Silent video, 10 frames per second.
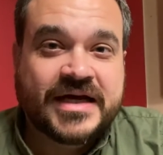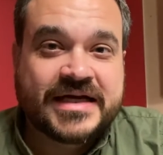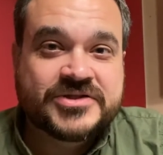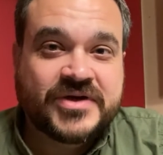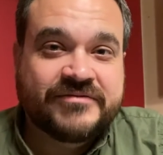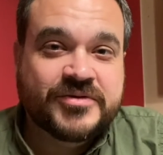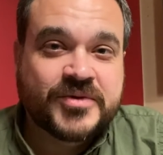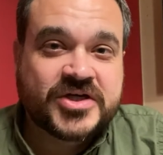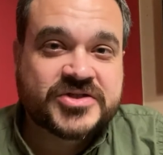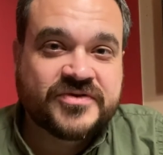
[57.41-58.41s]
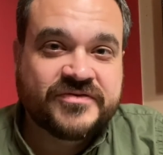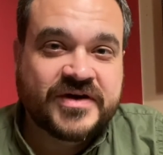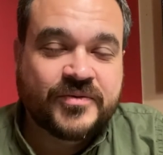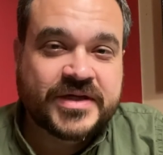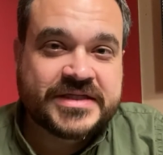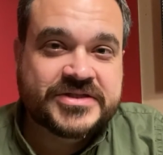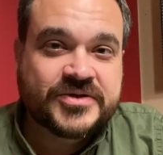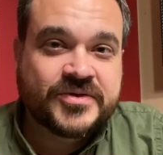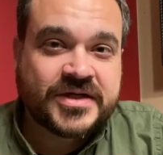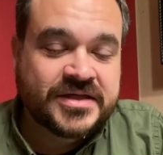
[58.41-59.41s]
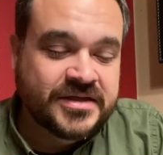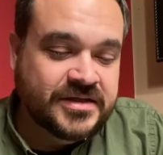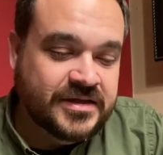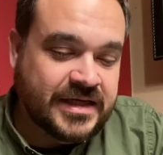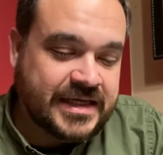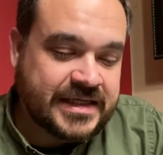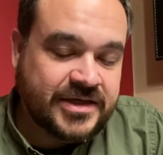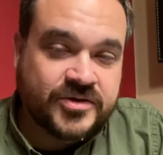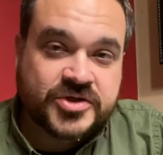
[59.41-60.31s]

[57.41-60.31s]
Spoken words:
I could drive to Marshville if I wanted to, or I could go to